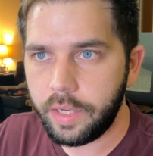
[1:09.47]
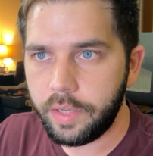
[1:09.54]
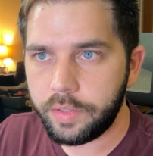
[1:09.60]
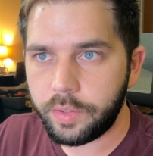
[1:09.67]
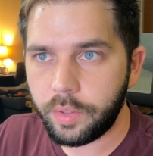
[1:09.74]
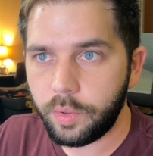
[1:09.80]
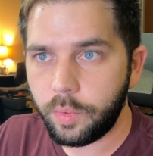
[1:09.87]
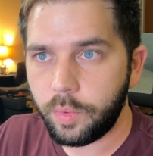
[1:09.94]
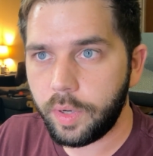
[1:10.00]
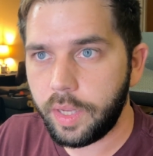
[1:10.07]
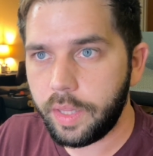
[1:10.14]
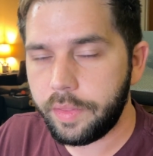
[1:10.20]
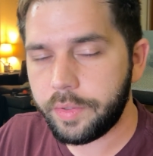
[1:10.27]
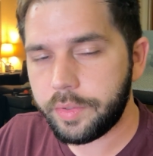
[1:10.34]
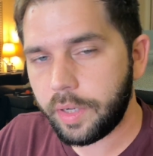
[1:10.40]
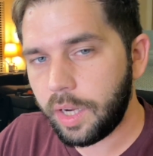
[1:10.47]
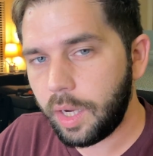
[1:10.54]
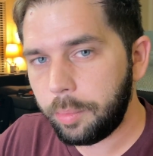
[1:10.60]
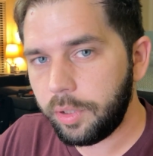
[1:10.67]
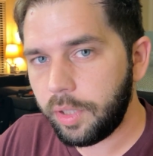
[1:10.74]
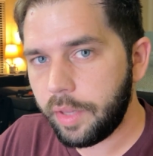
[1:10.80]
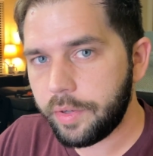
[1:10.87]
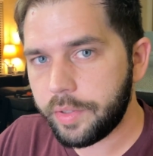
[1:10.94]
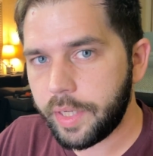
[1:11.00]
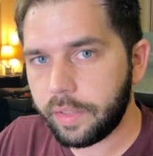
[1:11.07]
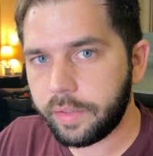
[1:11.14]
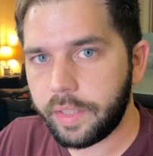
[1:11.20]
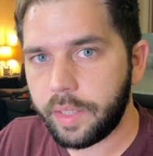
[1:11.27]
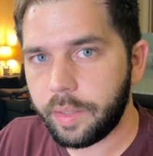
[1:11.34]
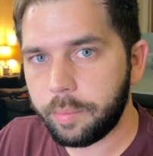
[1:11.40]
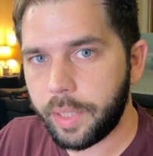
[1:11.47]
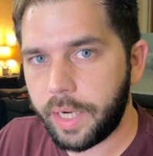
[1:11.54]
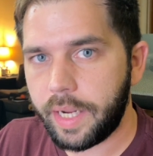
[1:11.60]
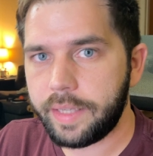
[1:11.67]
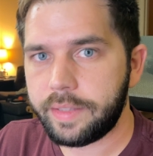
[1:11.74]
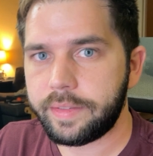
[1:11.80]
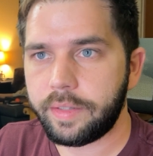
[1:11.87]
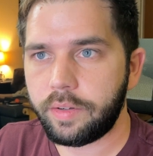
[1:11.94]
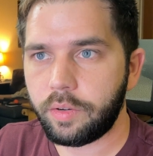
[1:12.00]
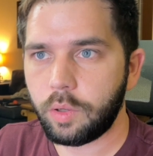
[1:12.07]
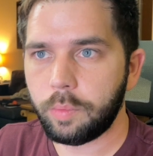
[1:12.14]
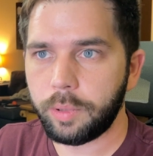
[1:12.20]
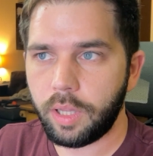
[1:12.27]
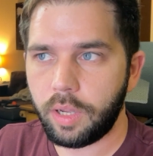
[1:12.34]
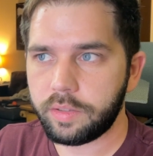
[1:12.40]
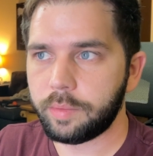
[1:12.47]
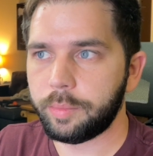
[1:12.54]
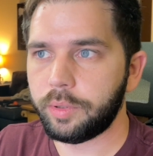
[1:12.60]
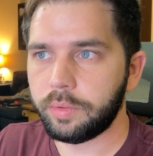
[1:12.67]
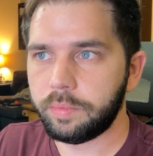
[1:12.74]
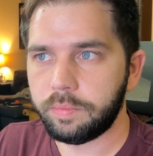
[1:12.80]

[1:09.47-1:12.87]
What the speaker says: So there's a couple others out there, but I settled on Plausible,